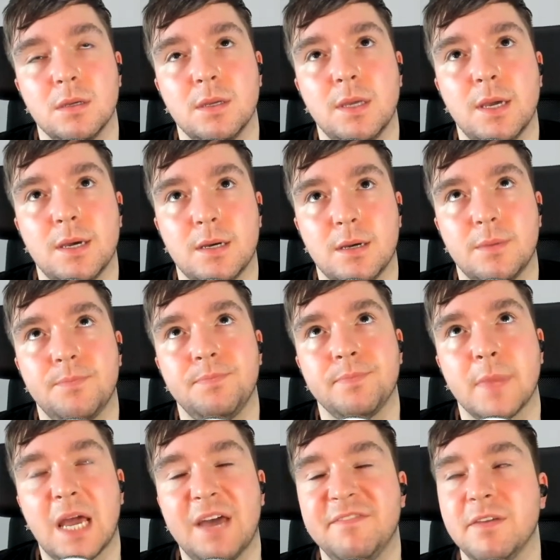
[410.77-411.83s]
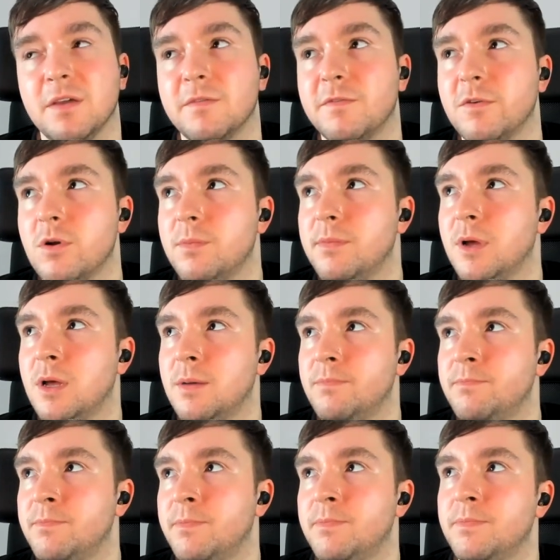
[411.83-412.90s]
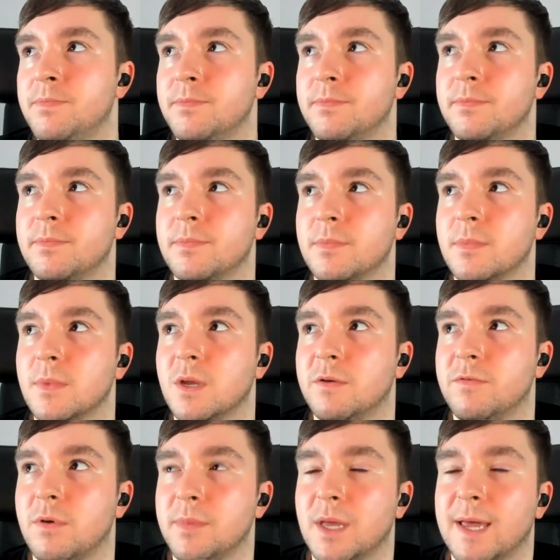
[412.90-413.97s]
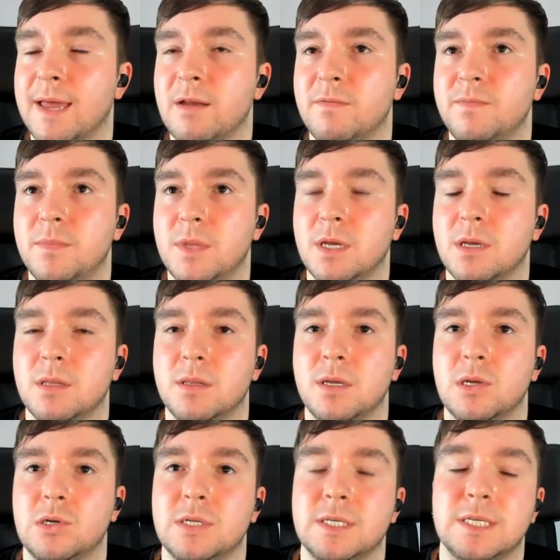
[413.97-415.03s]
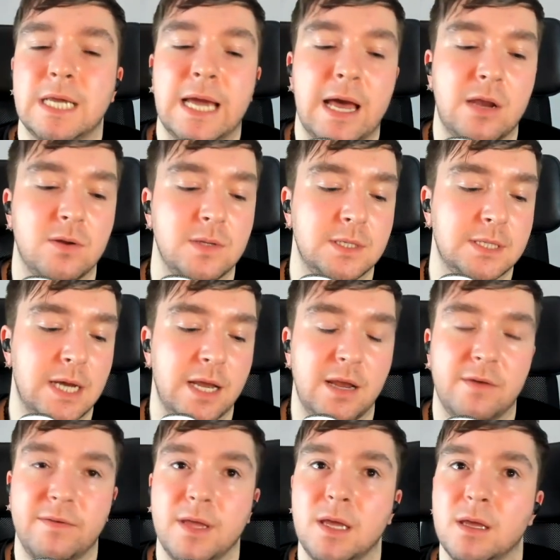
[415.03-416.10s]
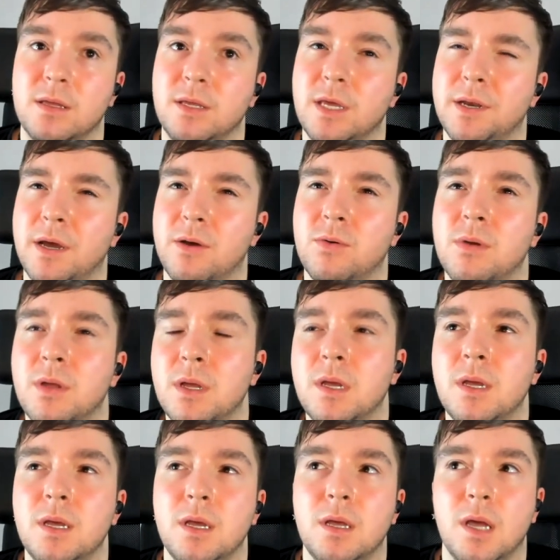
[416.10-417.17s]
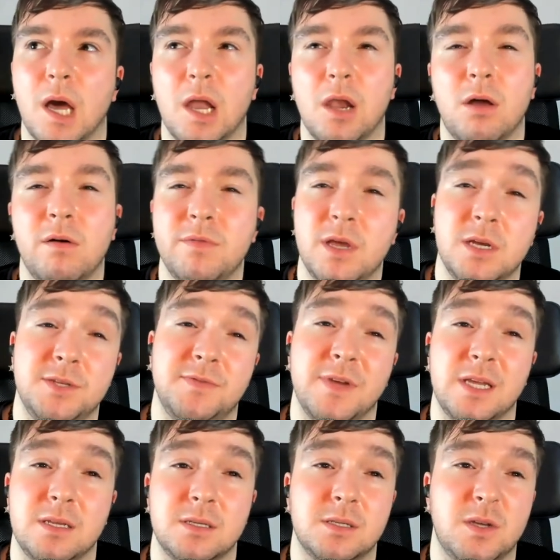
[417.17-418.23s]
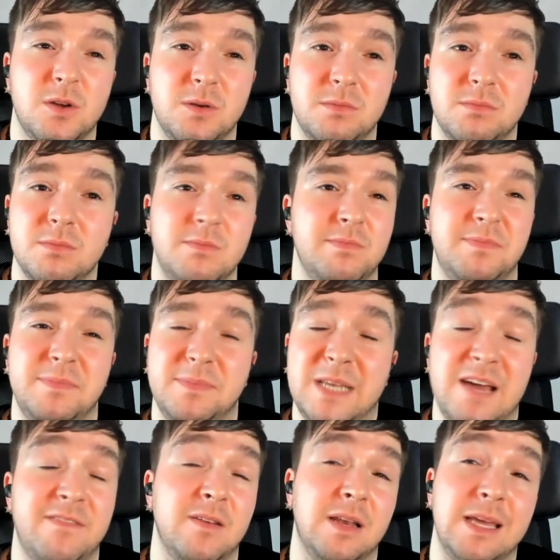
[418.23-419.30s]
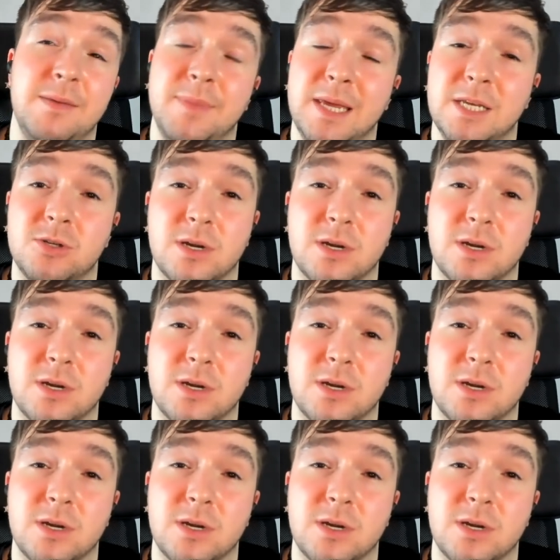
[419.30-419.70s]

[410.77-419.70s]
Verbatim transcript: Yeah, I think from um, from the kind of the the autistic adult side, I think you know a lot of those things could definitely be